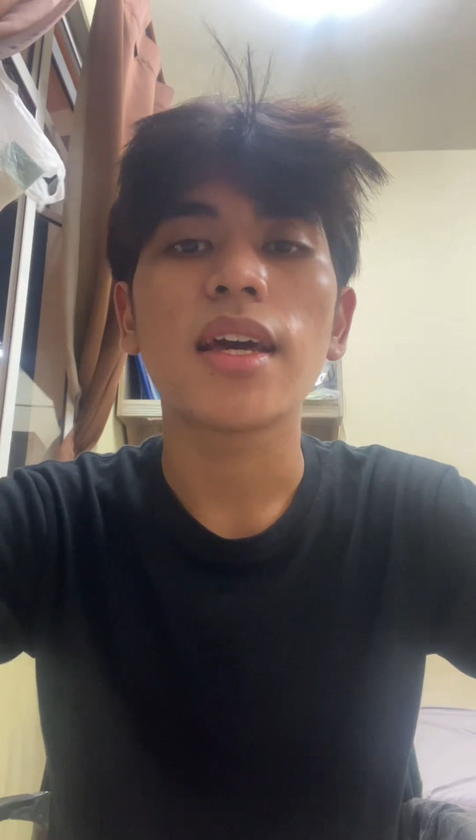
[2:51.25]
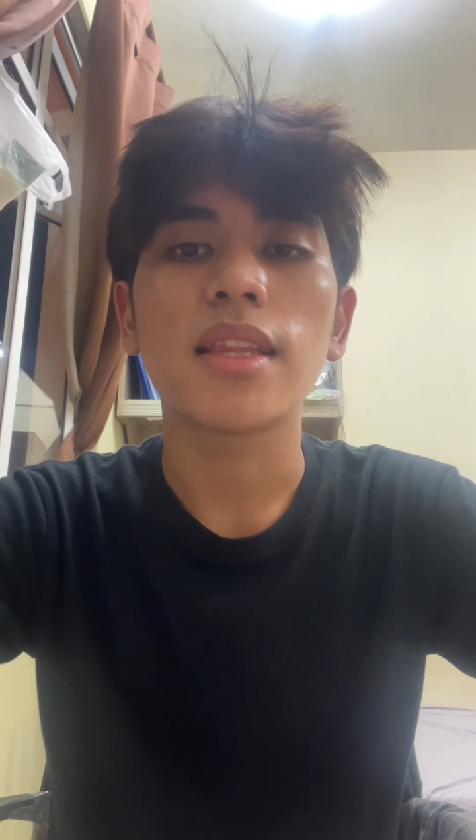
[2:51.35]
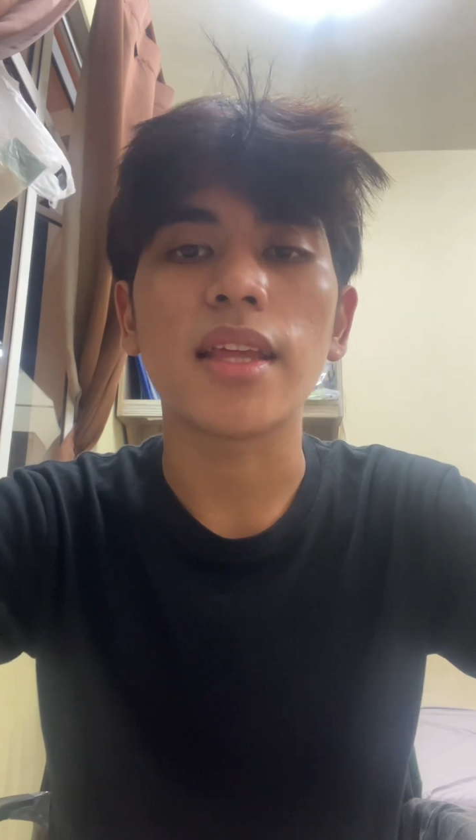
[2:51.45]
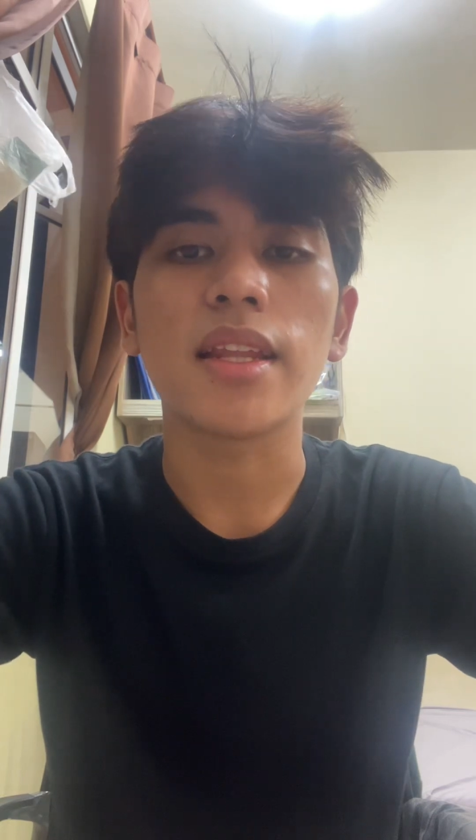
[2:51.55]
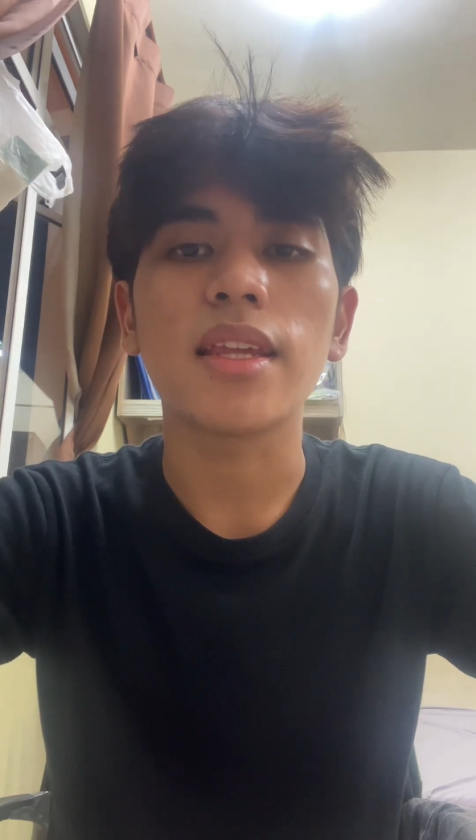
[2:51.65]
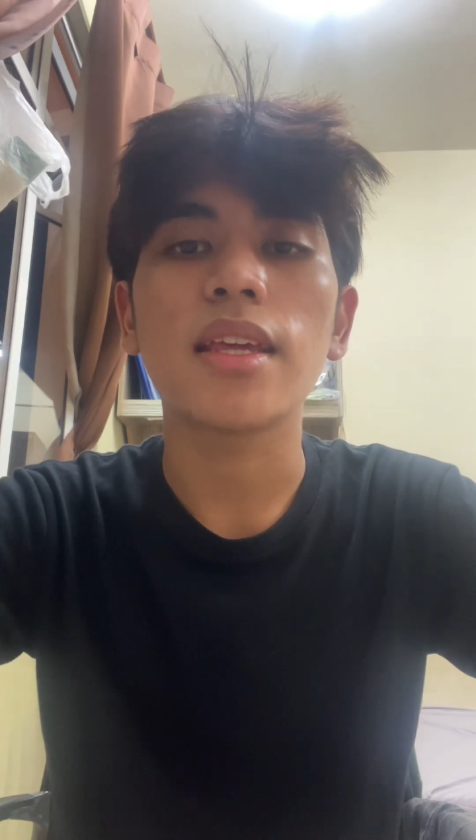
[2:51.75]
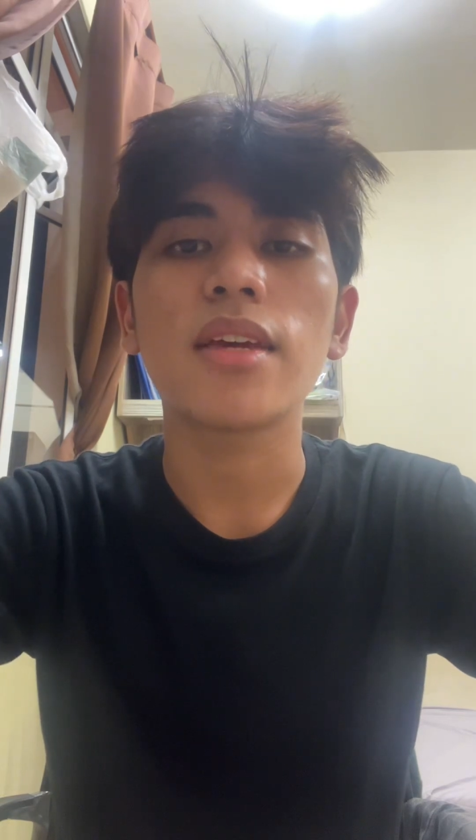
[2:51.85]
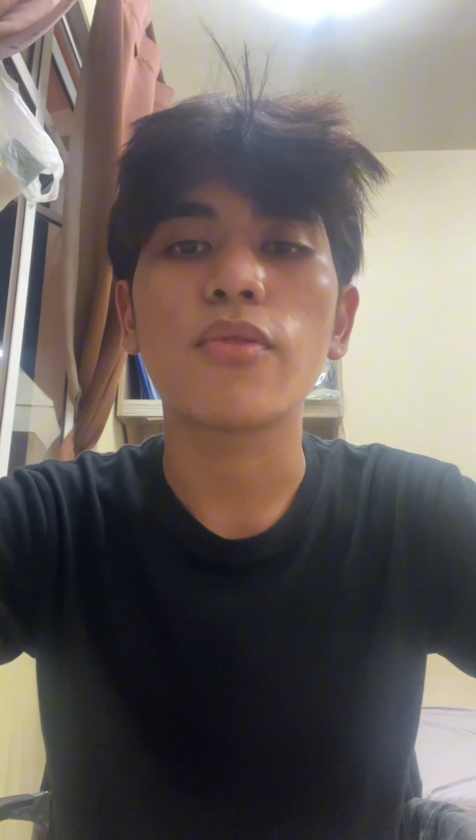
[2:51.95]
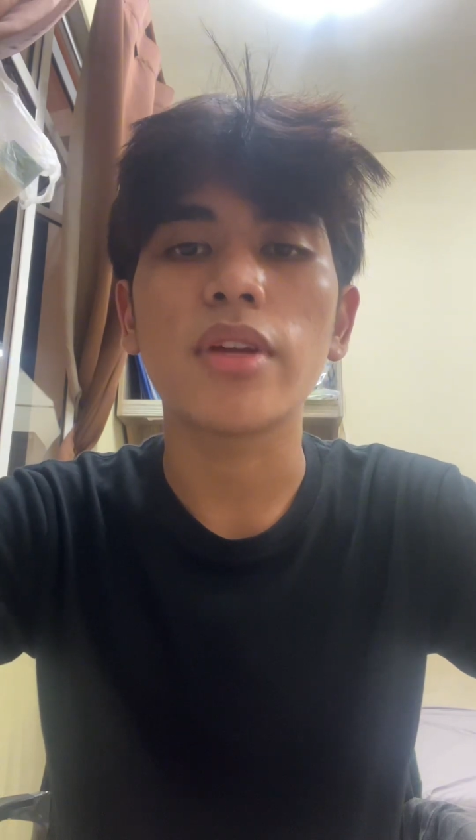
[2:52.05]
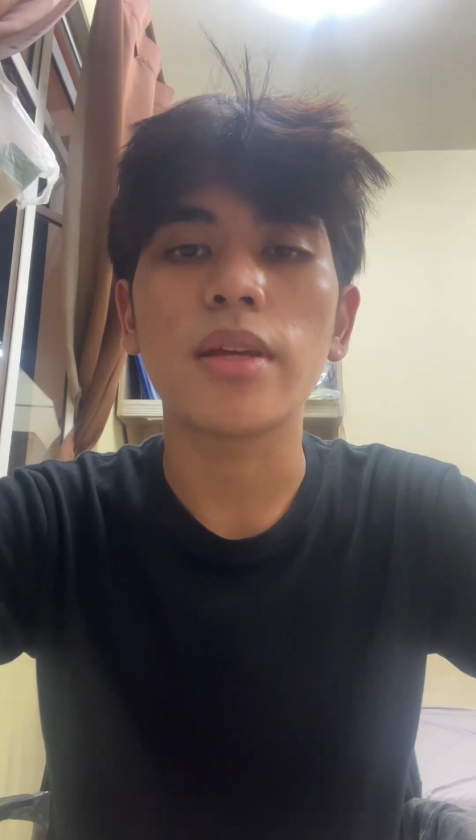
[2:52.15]
then
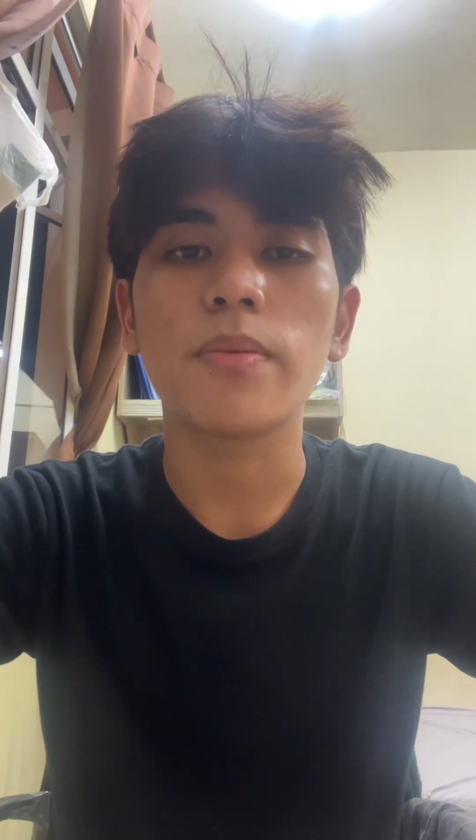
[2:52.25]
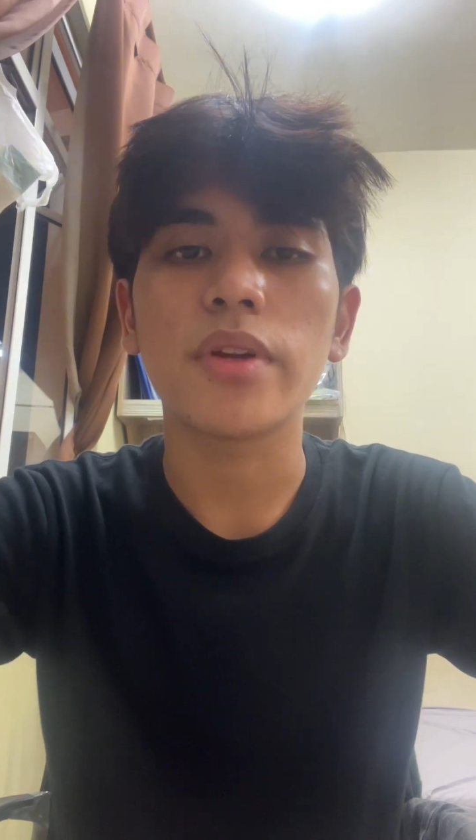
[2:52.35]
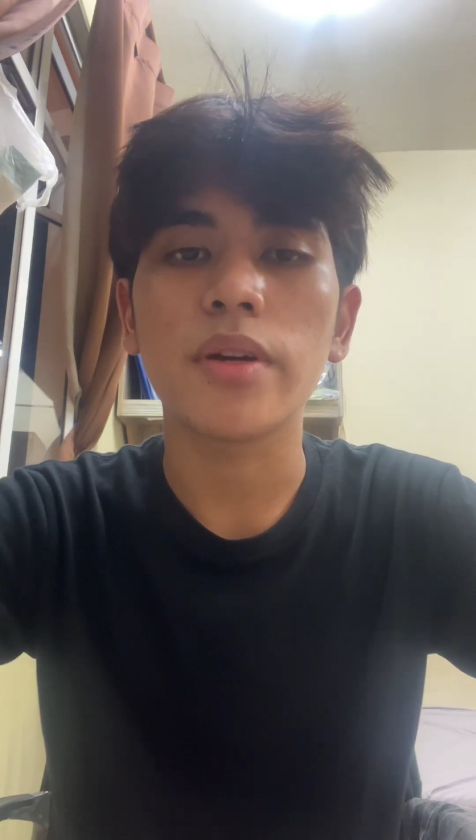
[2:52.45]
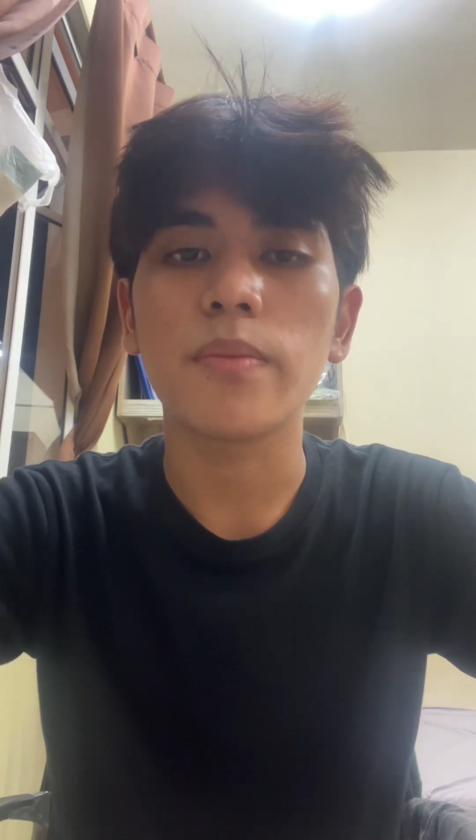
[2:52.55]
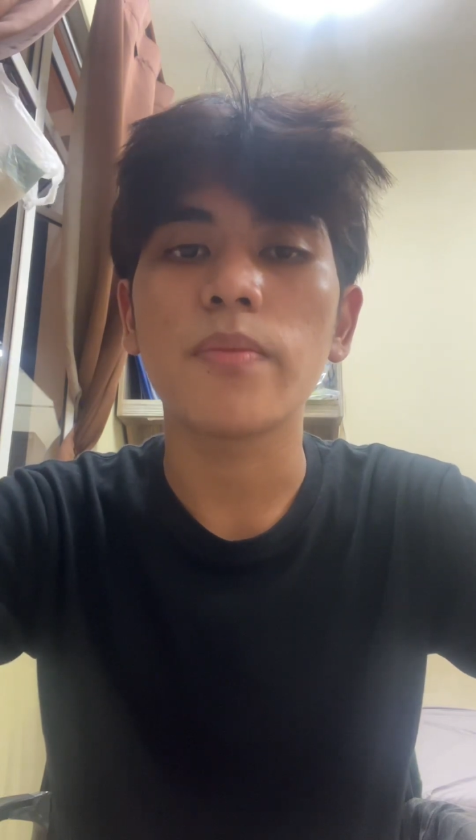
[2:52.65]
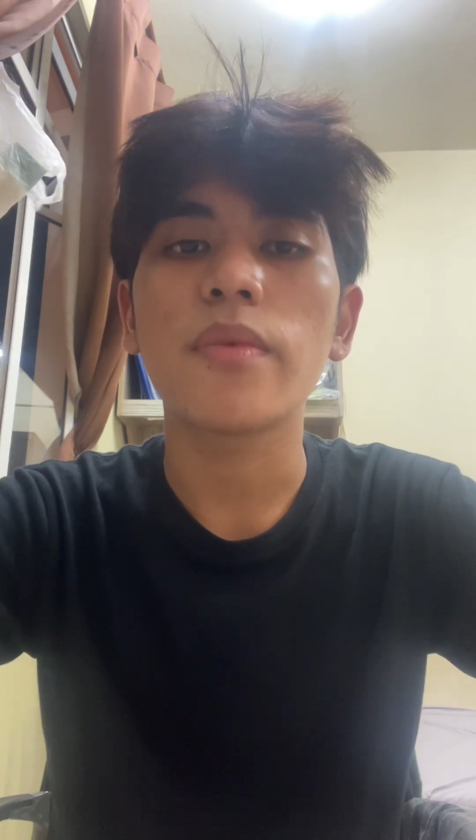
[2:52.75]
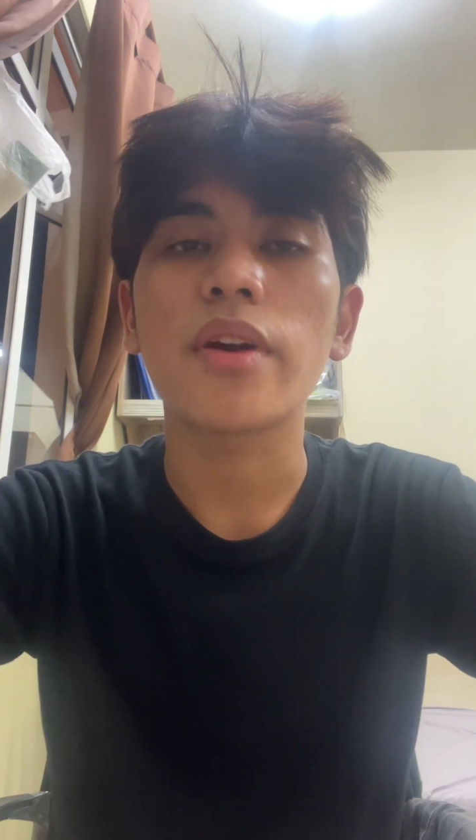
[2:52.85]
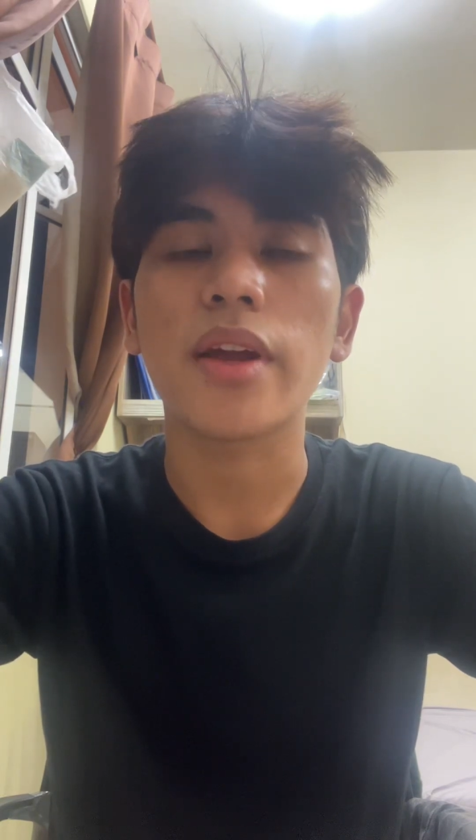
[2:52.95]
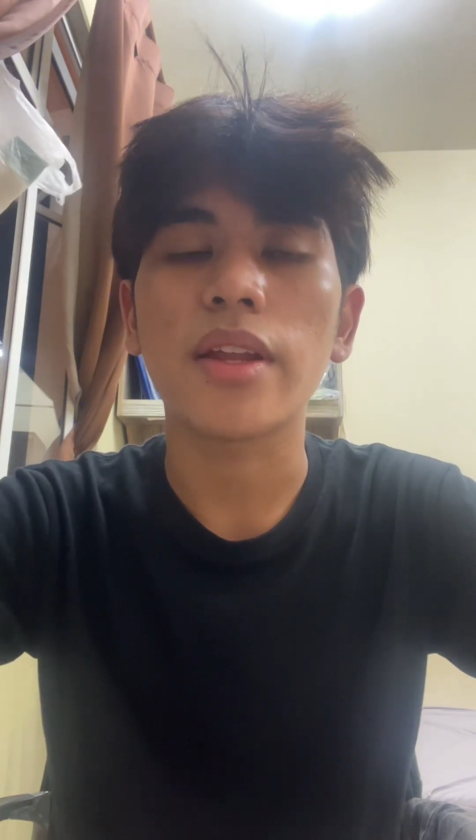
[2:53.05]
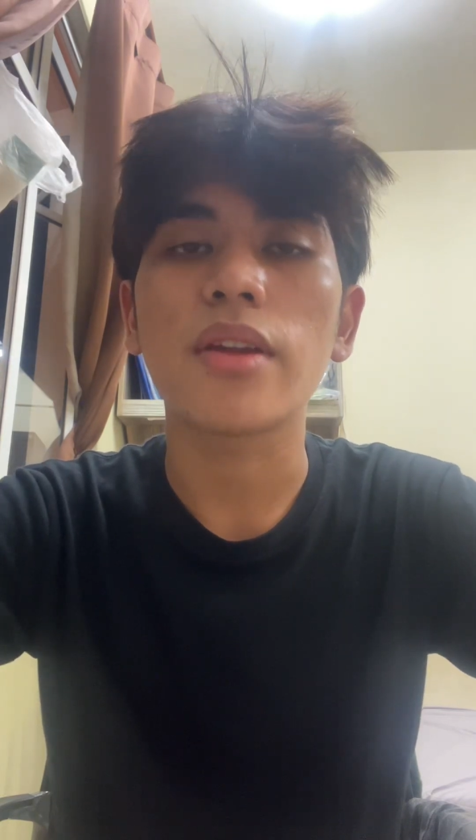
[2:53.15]
equilibrium
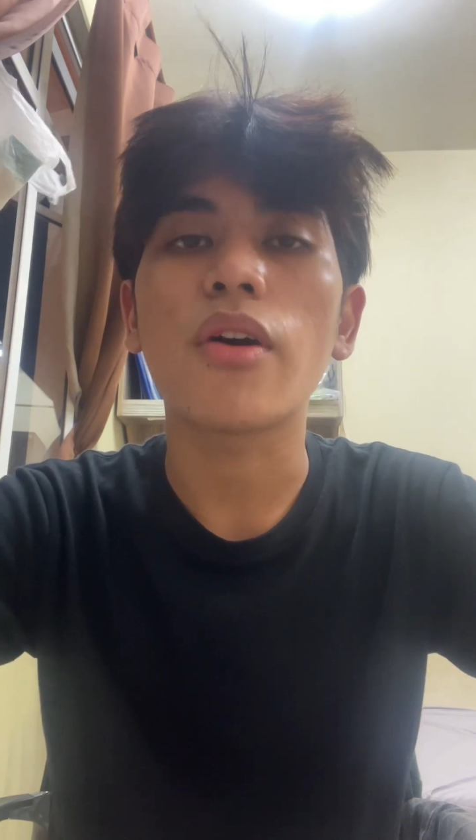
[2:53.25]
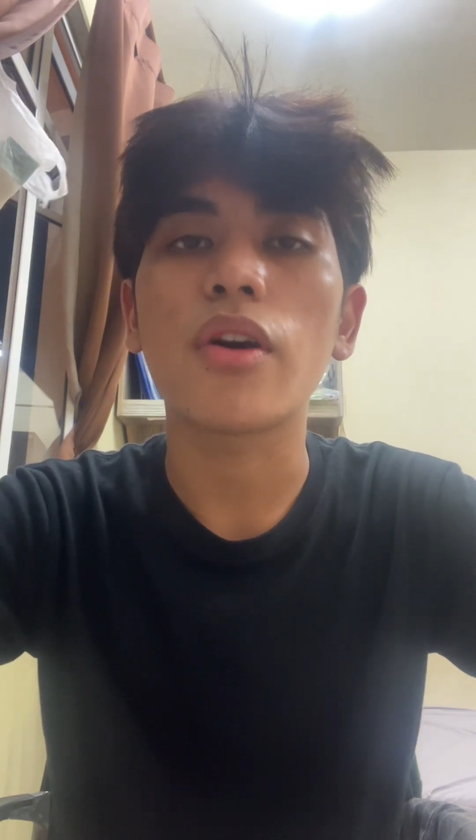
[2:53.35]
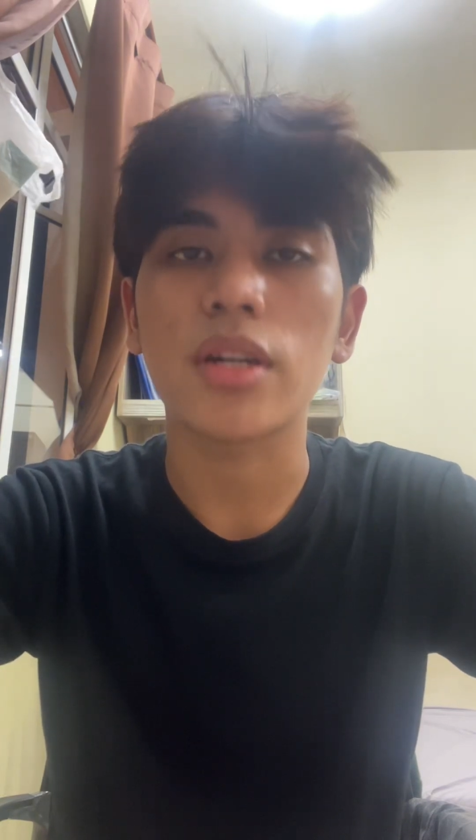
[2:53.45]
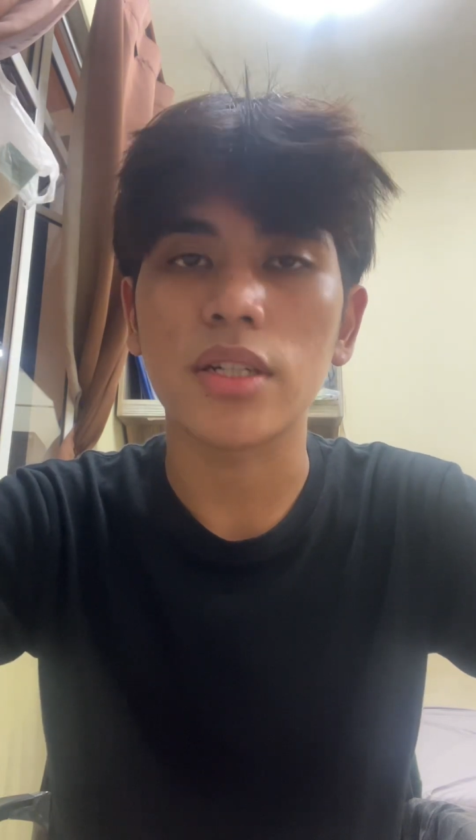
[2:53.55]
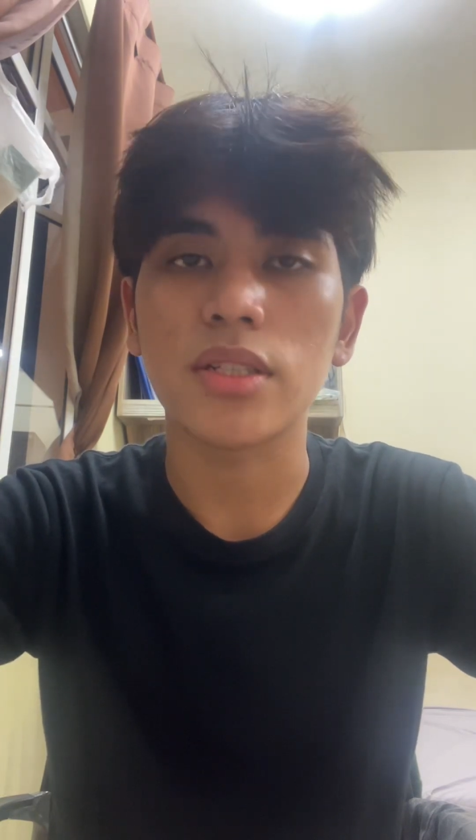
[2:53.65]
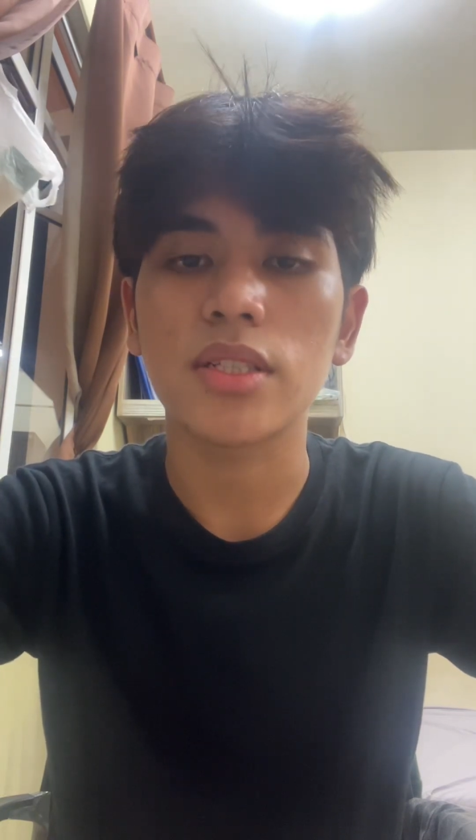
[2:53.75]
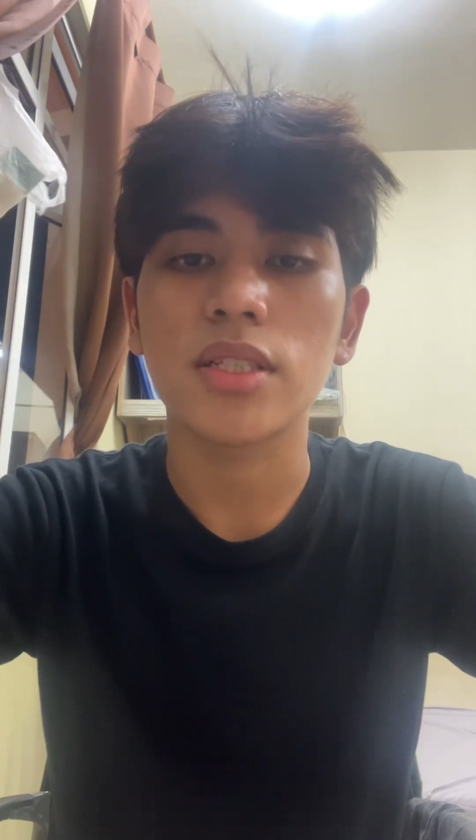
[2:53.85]
rent occurs.